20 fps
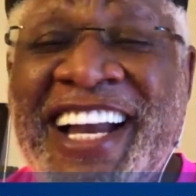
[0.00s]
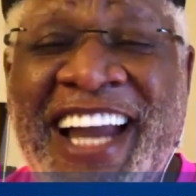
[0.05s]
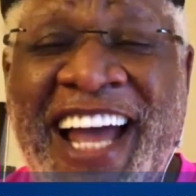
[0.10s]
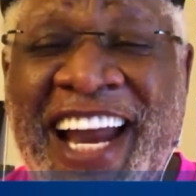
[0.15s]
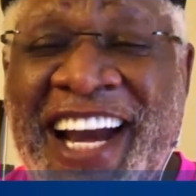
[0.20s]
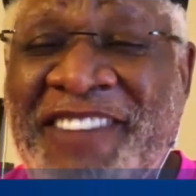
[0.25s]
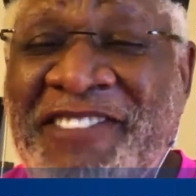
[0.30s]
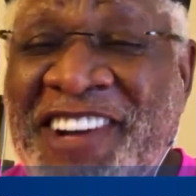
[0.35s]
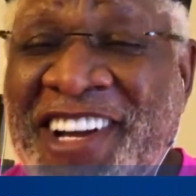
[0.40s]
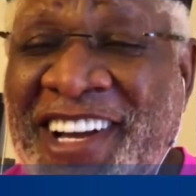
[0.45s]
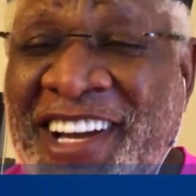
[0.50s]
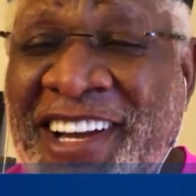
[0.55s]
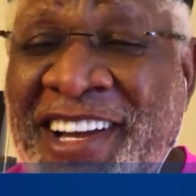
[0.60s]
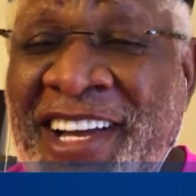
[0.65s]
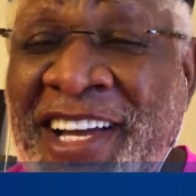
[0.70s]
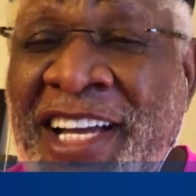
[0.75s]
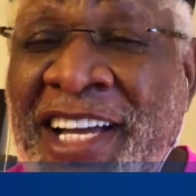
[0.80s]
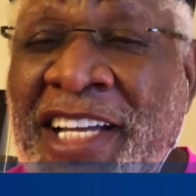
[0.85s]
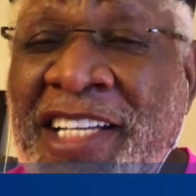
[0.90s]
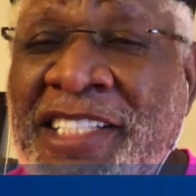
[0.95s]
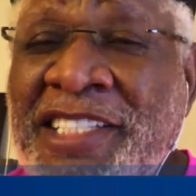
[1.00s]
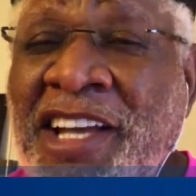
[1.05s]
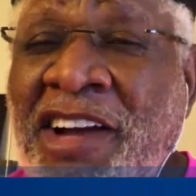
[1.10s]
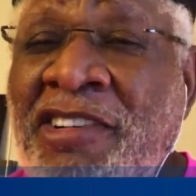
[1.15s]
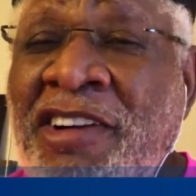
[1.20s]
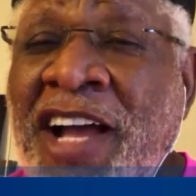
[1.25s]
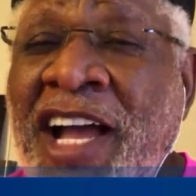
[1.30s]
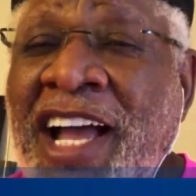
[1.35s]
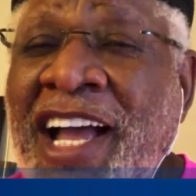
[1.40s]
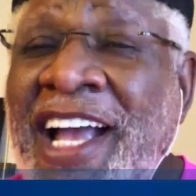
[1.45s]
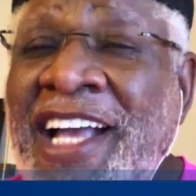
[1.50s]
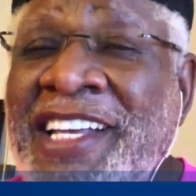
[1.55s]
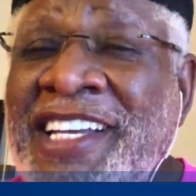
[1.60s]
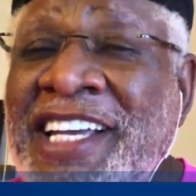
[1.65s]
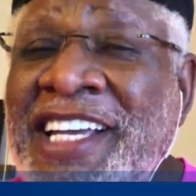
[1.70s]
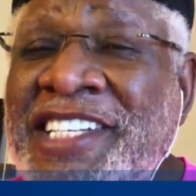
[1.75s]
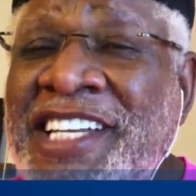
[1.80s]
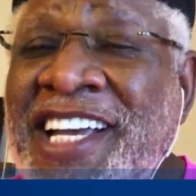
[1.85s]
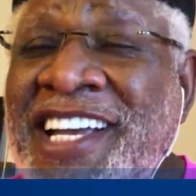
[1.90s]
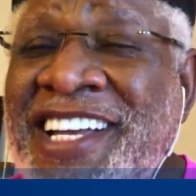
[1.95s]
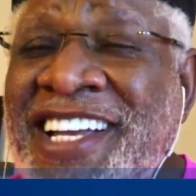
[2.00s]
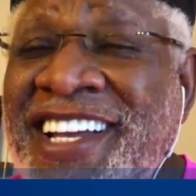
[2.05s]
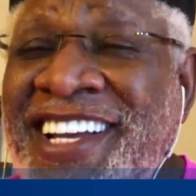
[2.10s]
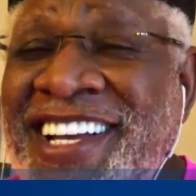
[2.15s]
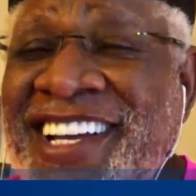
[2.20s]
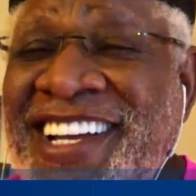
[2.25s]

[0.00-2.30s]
the hell out of her. So, and you see.